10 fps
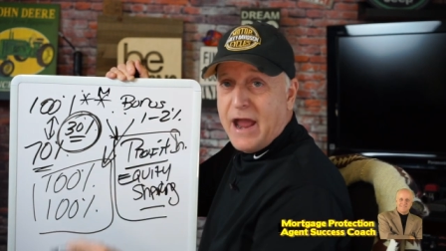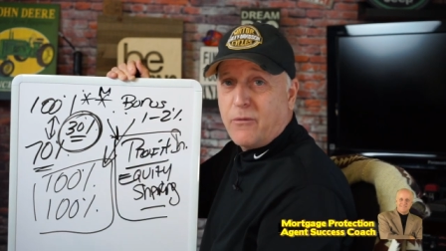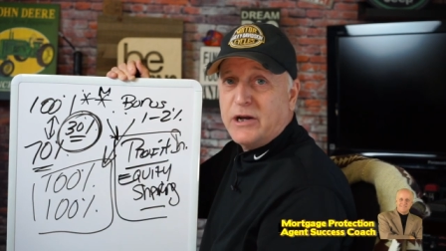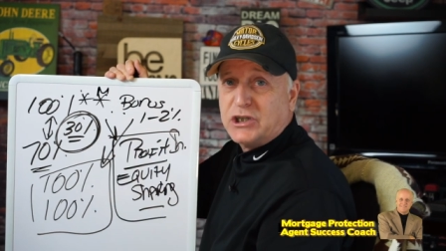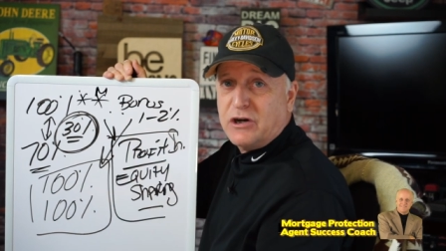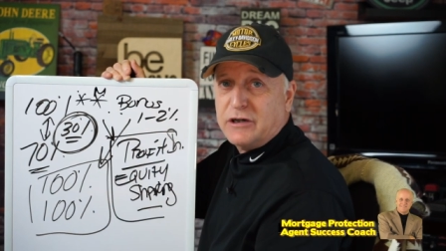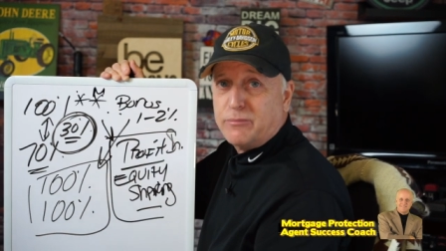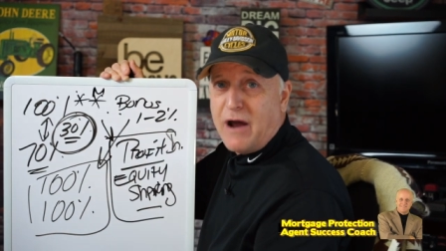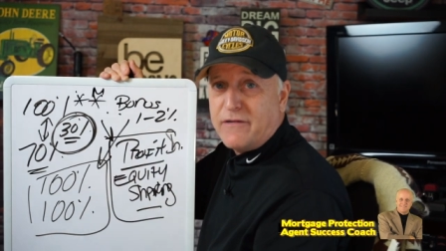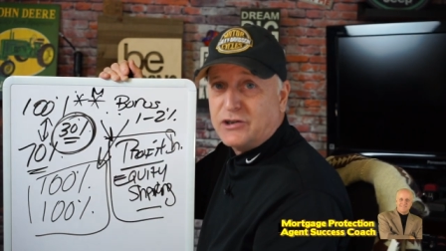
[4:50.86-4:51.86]
equity sharing and
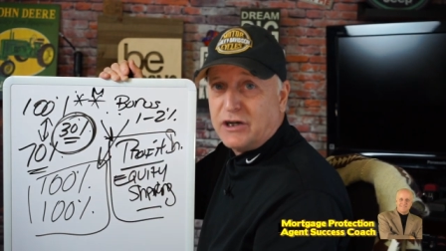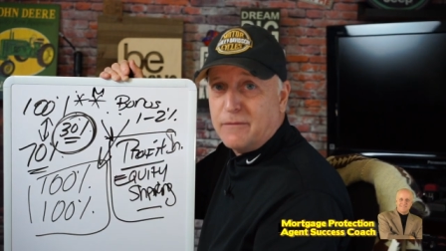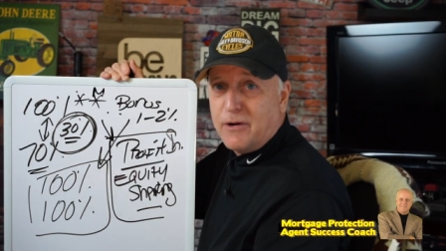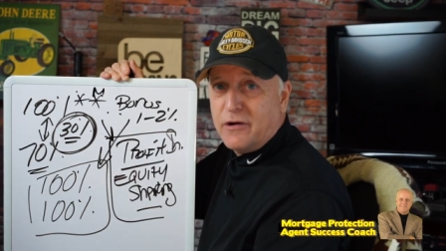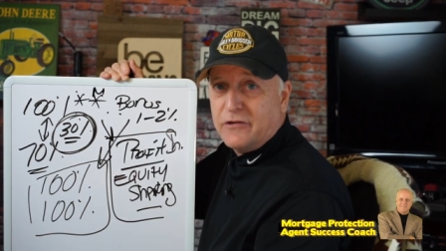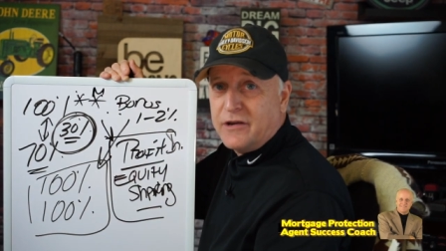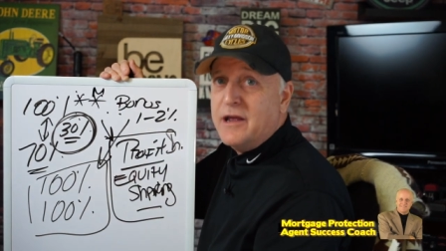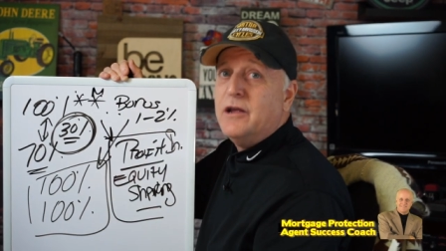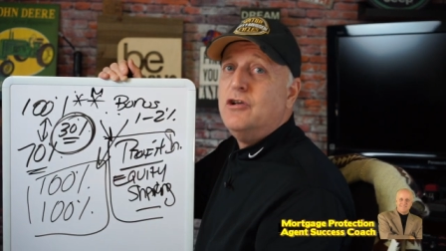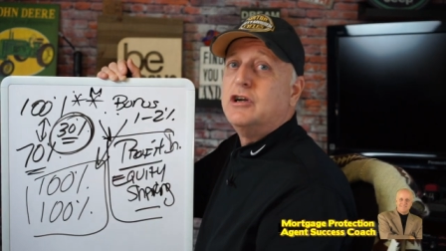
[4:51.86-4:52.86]
profit sharing bonus,
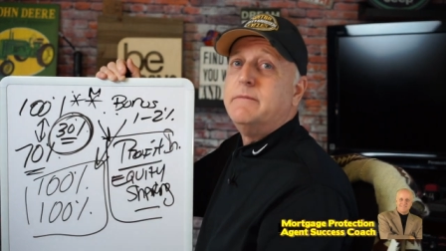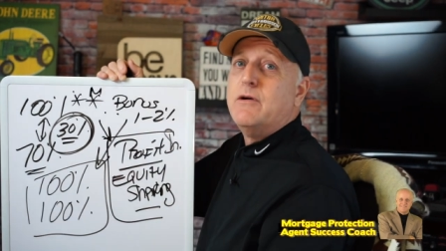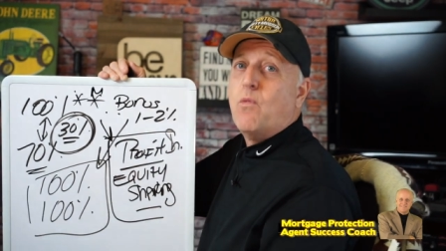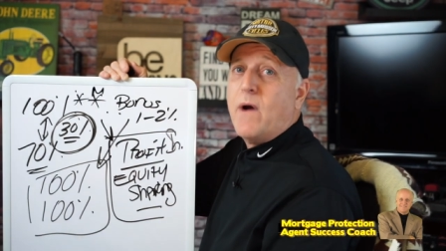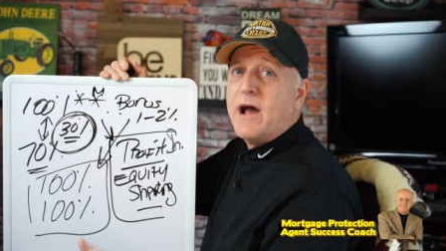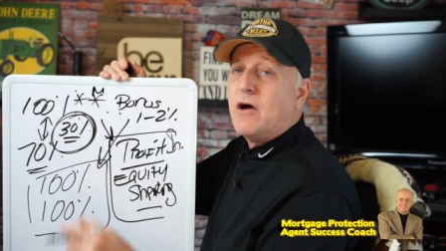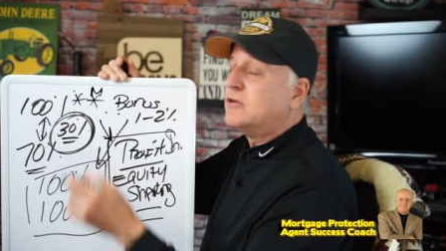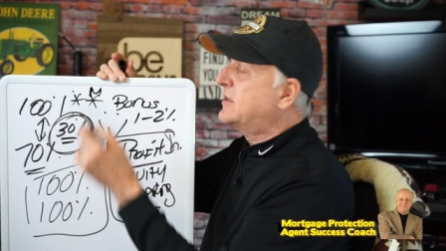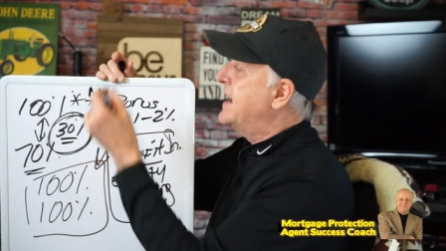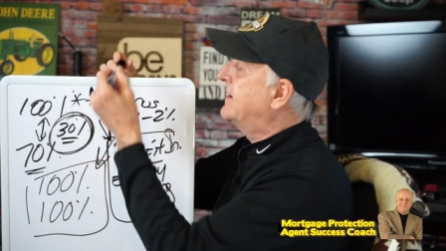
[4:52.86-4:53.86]
you're going to be well
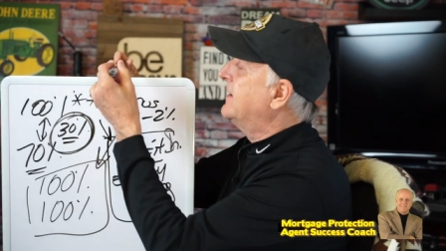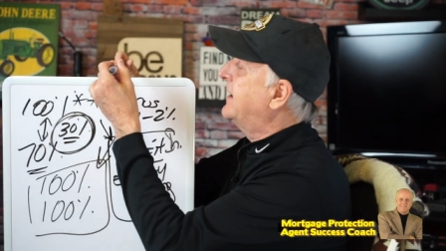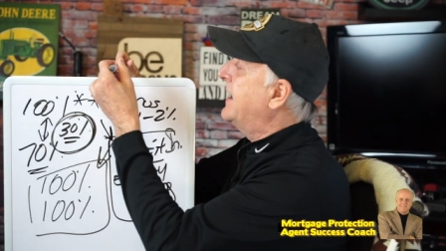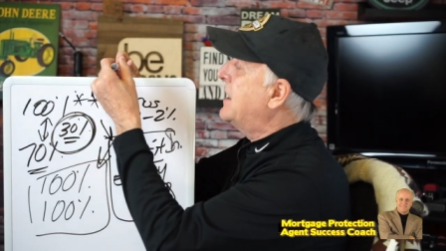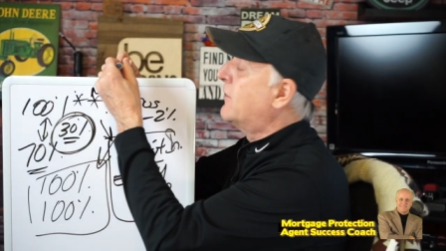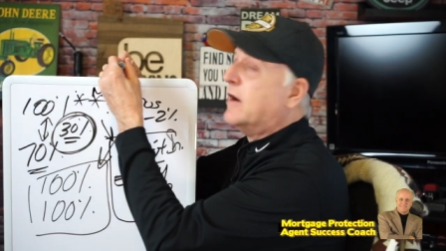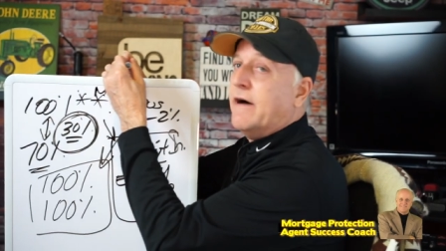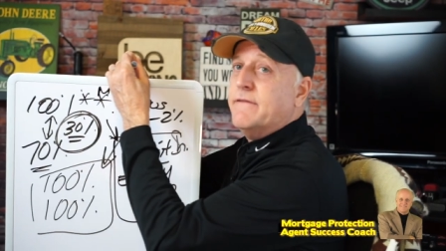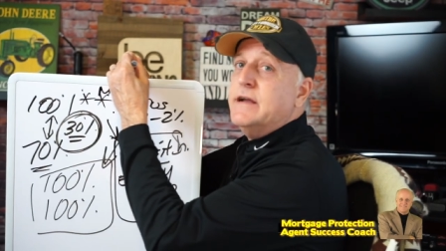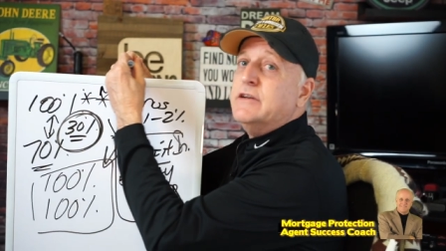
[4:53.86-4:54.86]
taken care
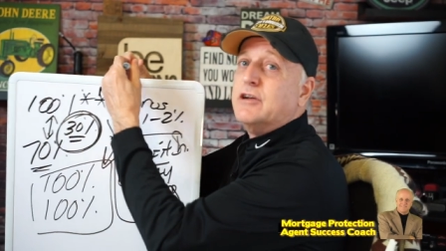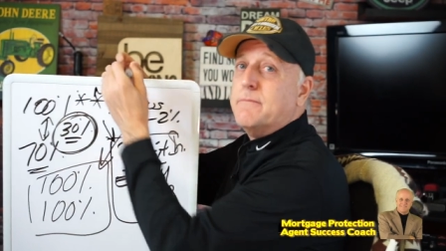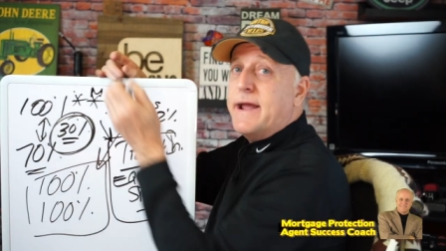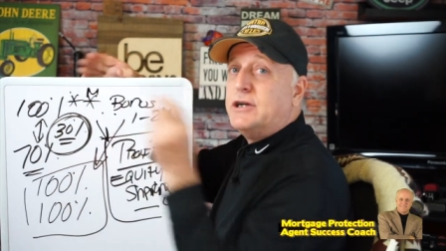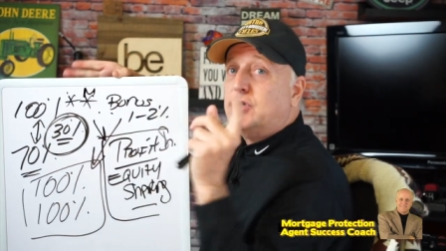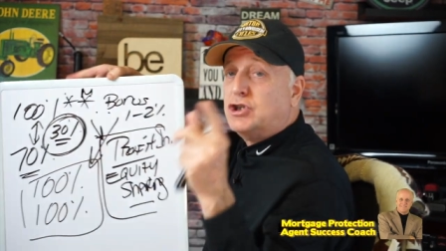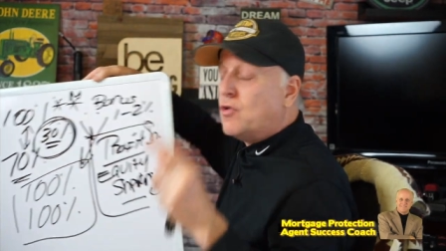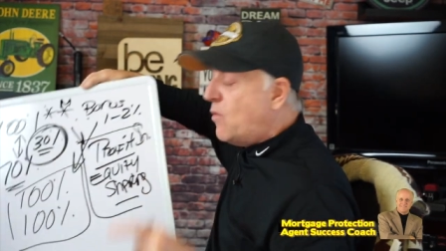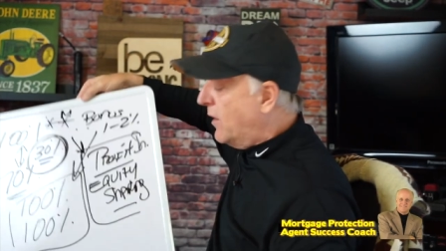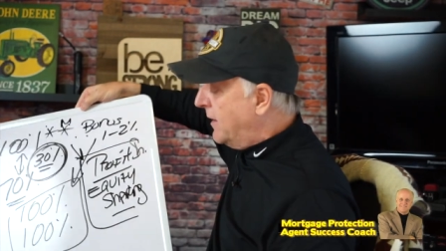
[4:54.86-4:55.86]
of to make
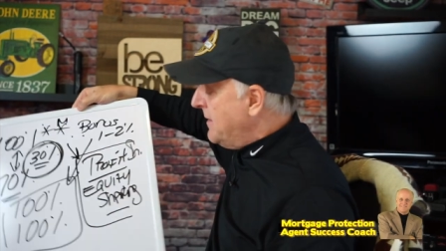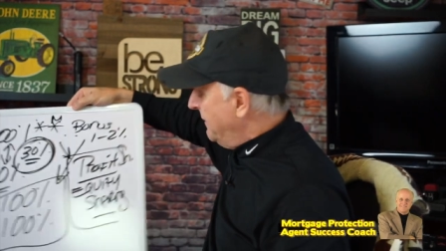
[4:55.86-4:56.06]
sure